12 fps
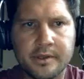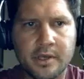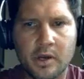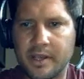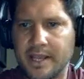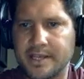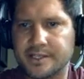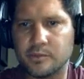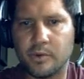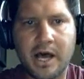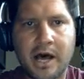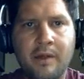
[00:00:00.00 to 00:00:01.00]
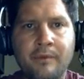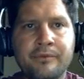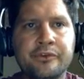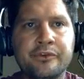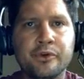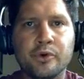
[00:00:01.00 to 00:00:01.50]
Okay, so what I'll
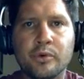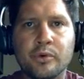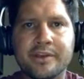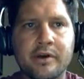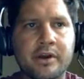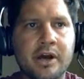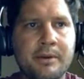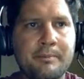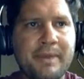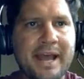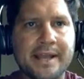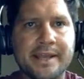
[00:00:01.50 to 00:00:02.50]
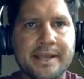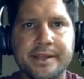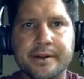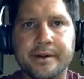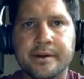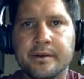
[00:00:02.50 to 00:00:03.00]
do is I'll come back
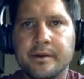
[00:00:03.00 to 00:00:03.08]
here,